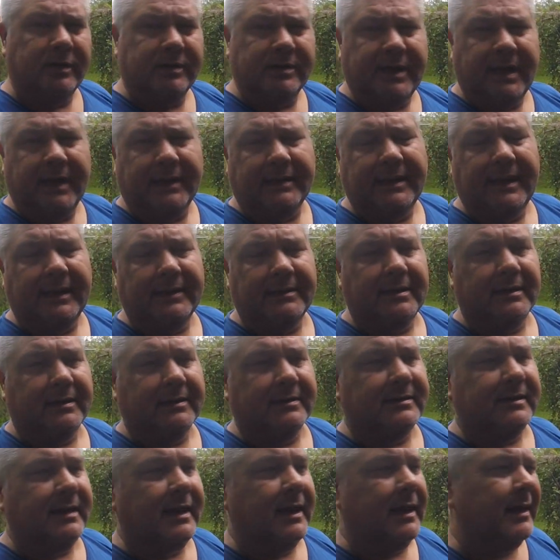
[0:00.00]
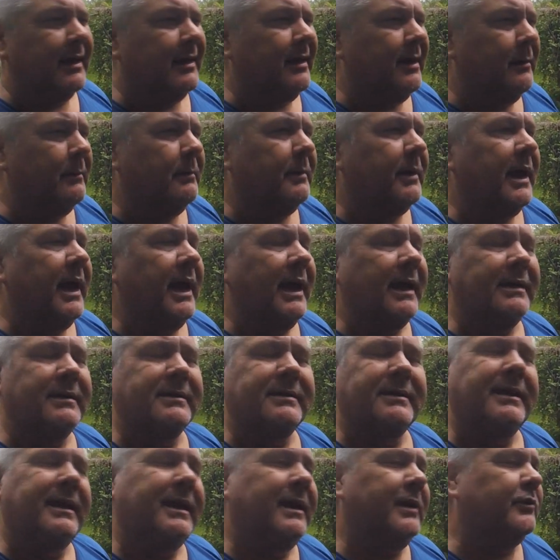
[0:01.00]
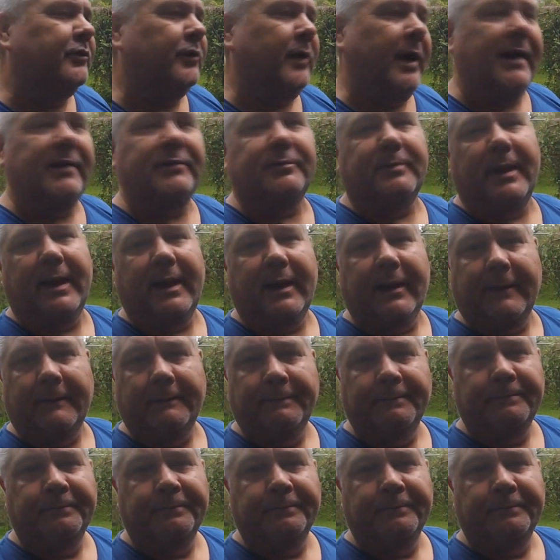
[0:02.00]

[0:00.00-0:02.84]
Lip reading: Just kick that to the side. Now, guys, get a trash bag.